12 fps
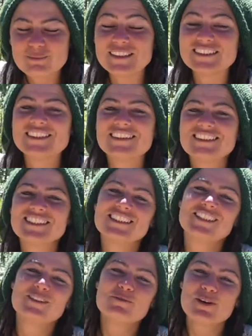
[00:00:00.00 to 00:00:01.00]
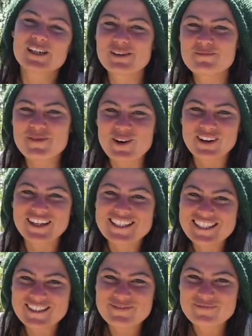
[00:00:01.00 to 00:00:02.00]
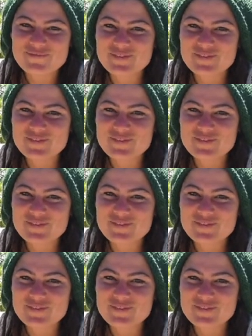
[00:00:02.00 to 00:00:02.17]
but it's still work in progress.